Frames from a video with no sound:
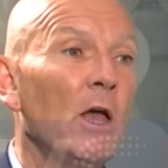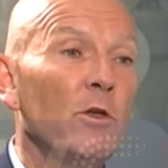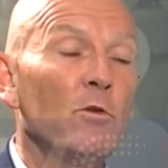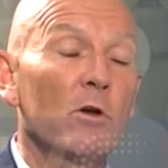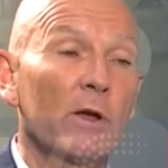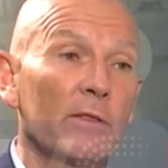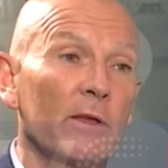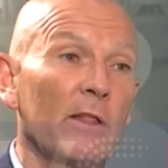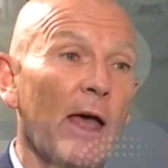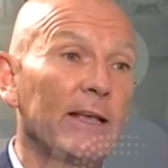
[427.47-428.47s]
You look at
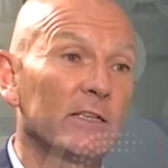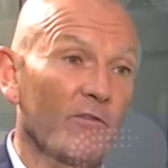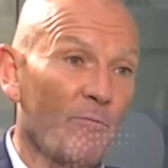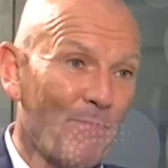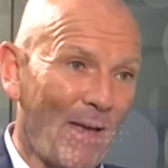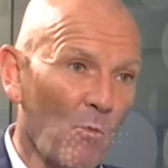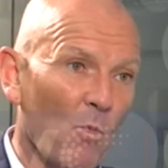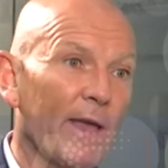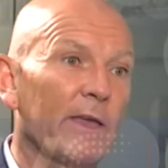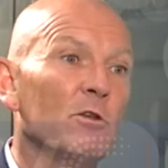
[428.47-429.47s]
the likes of
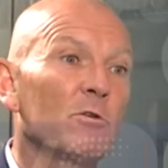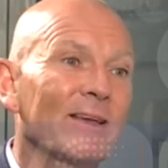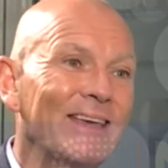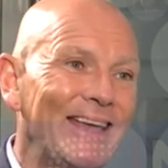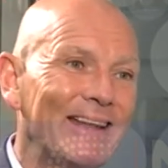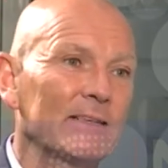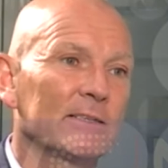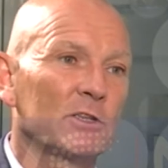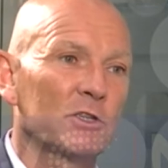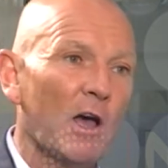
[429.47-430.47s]
Betway, you look at
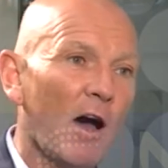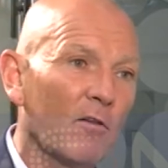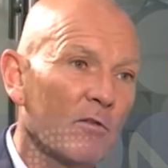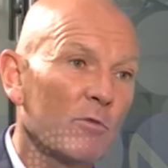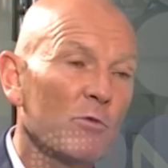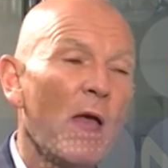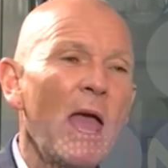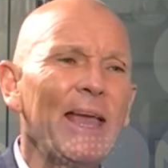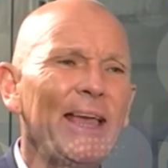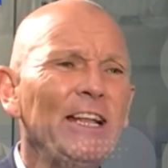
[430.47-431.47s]
Guinness, Tolerant Group,
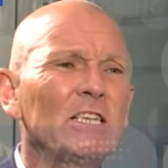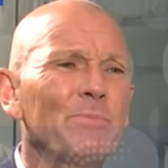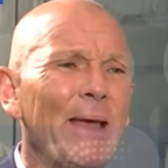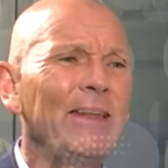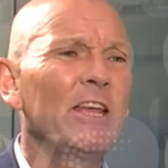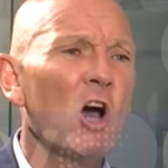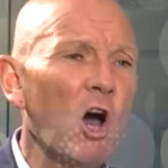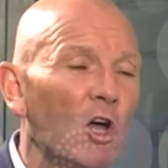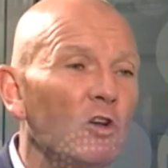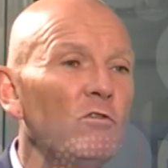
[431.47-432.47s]
each spending
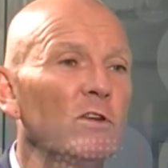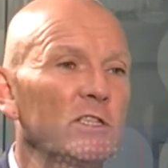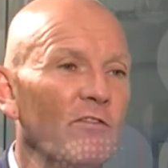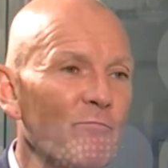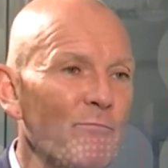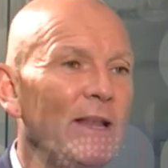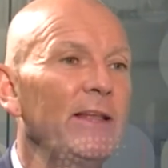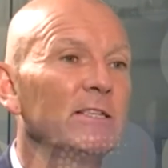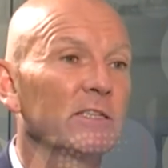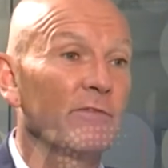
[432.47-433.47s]
hundreds of
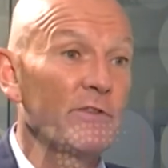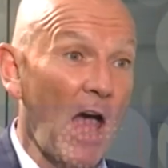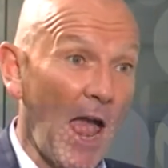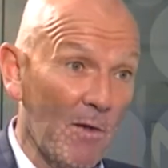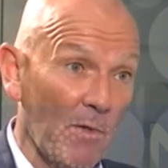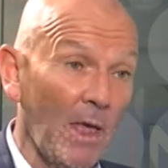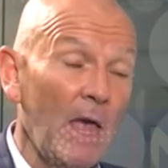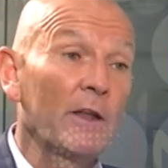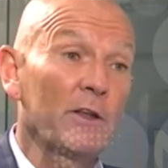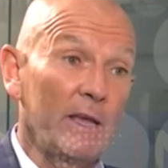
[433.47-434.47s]
millions of naira
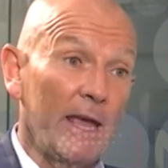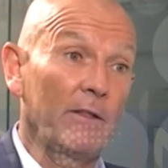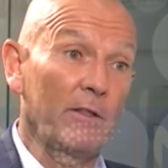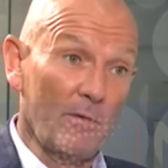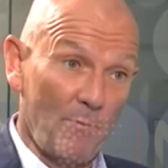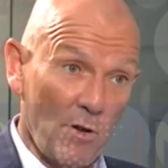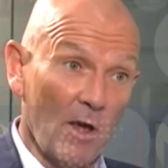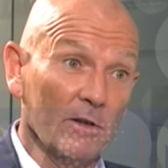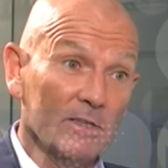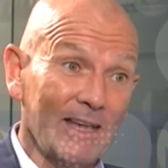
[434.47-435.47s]
to get their
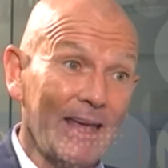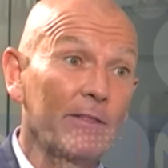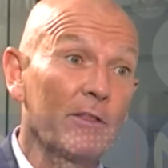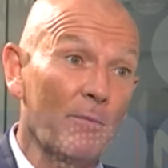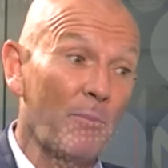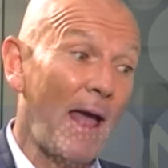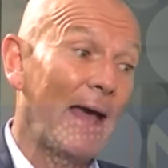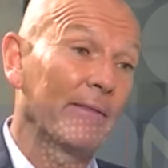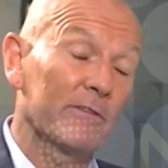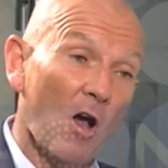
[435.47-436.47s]
products and get their
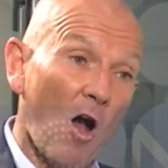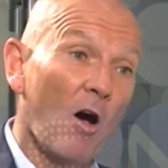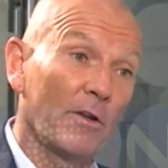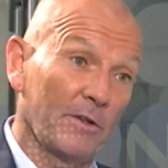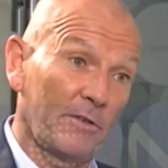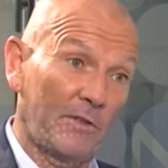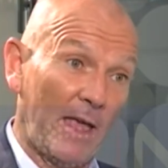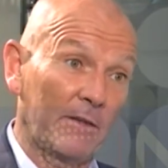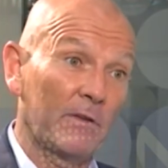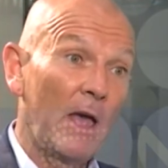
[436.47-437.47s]
brands onto
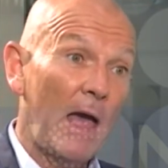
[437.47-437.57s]
set.